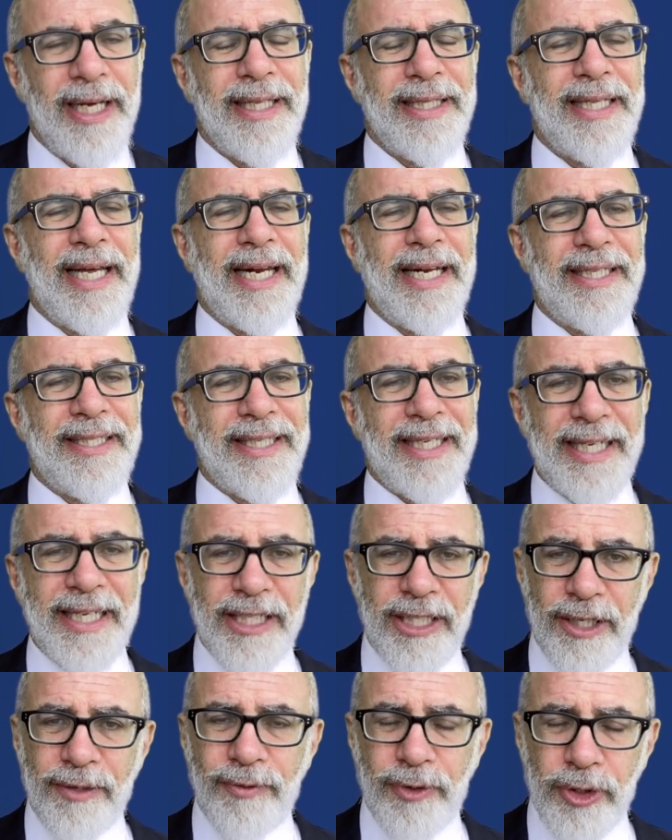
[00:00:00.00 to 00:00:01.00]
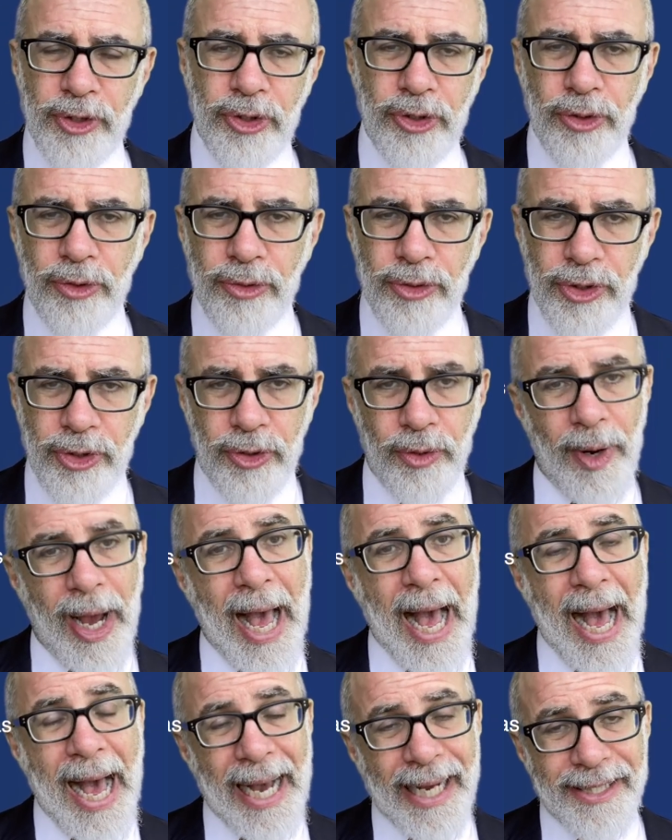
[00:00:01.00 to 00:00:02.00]
that it's easy for students to
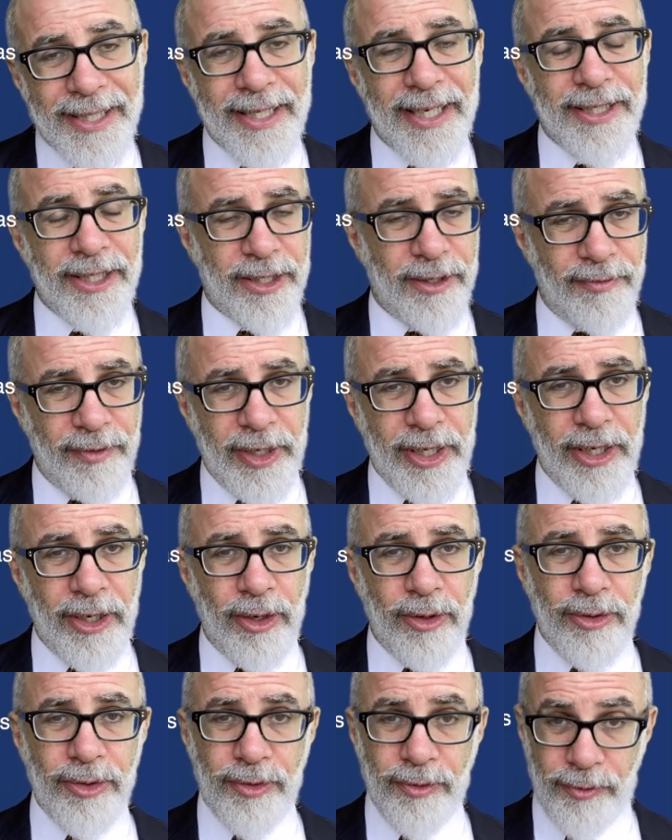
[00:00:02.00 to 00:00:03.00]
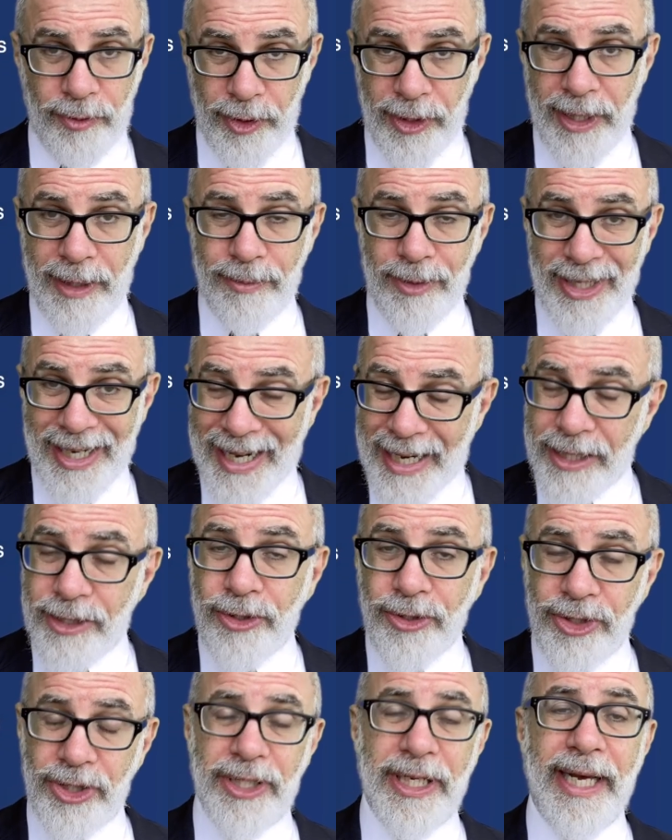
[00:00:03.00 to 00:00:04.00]
access the videos, for them to
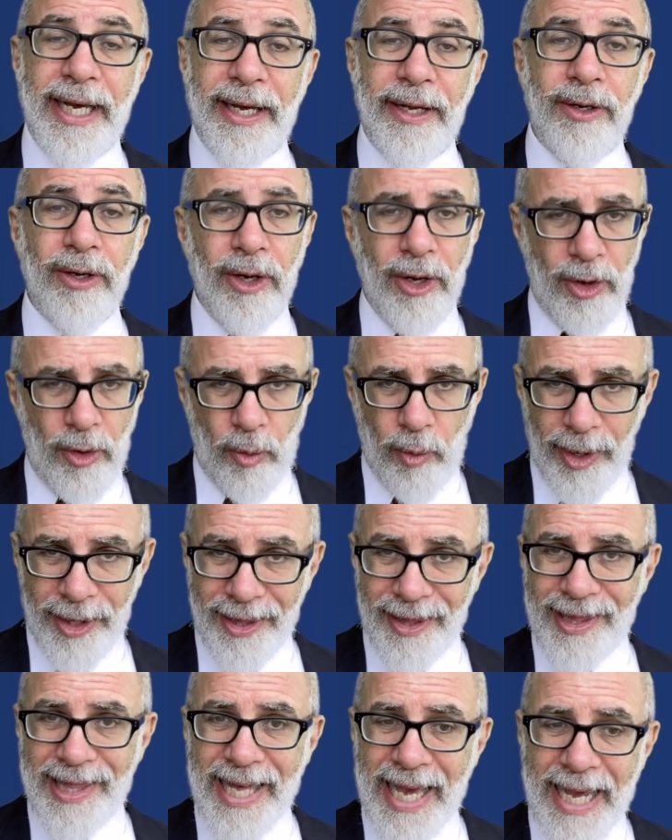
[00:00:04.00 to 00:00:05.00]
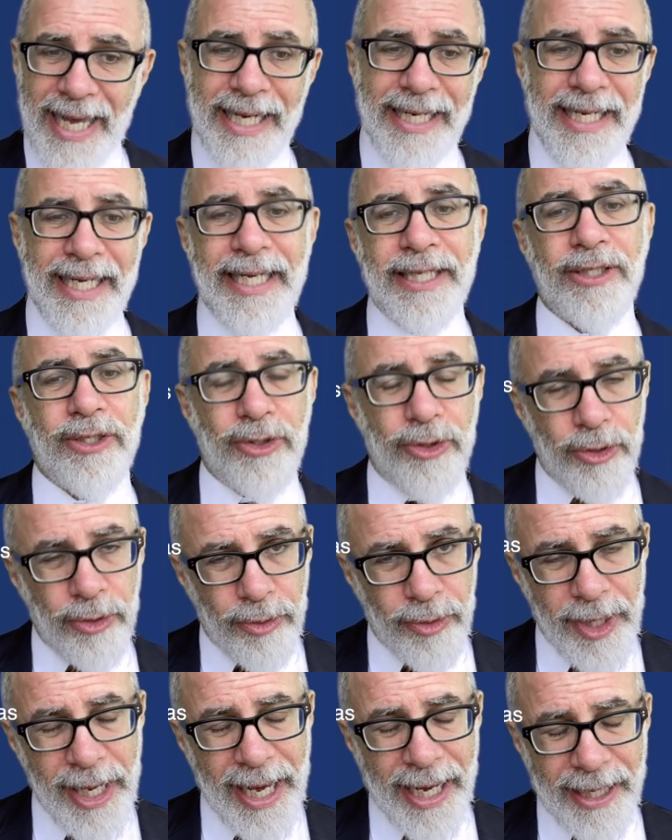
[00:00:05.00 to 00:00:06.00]
understand what they need to do
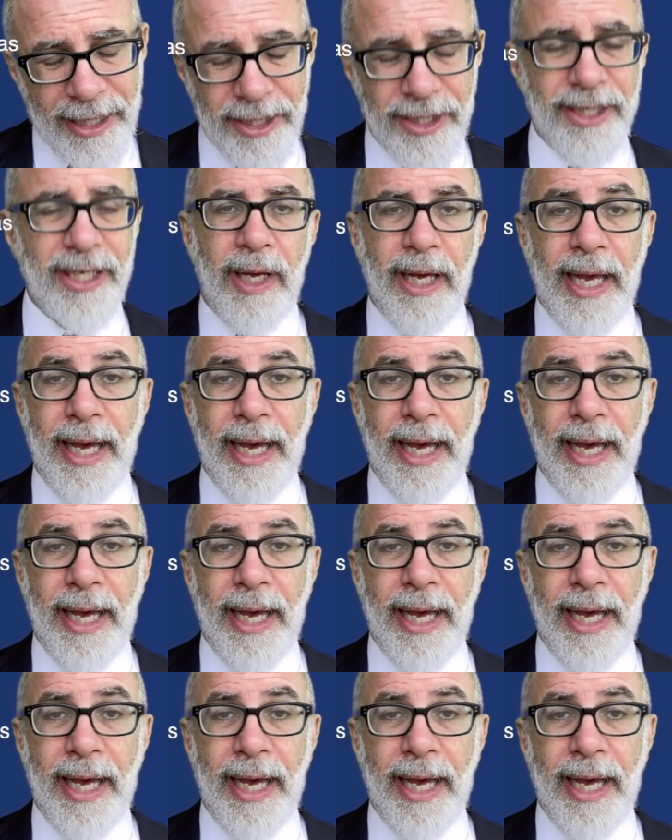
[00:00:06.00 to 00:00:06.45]
next.